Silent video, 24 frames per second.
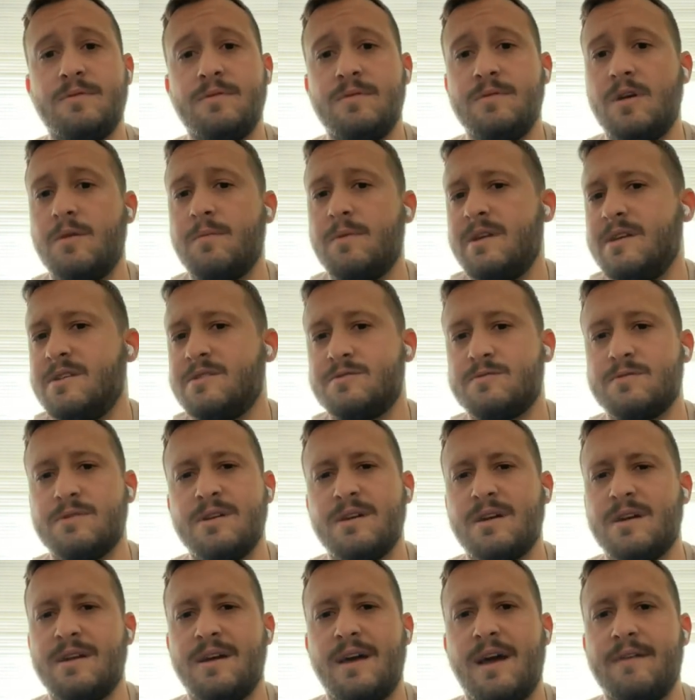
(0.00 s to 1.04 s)
nobody's really
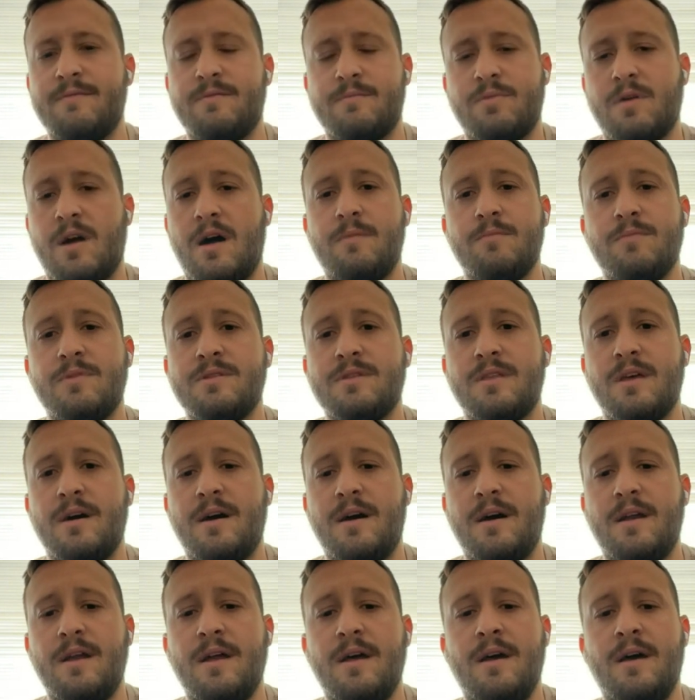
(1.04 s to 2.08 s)
going to have a problem with
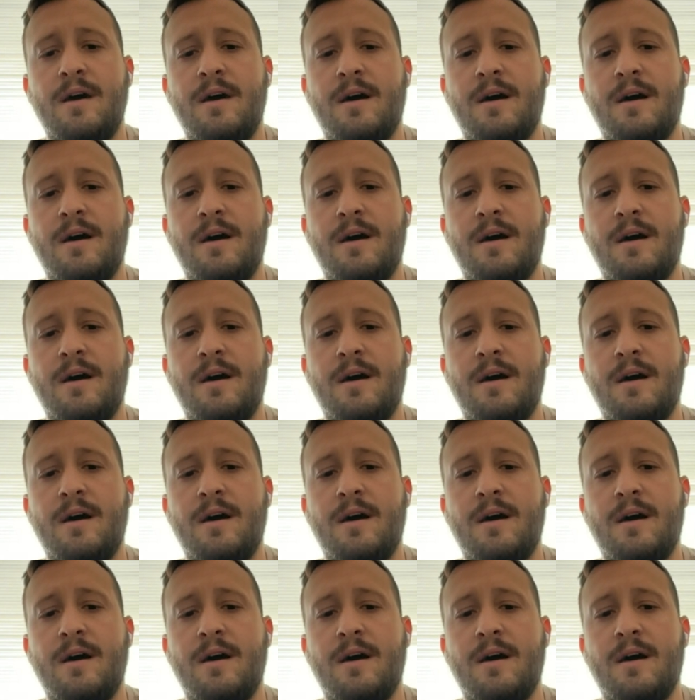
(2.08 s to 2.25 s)
that.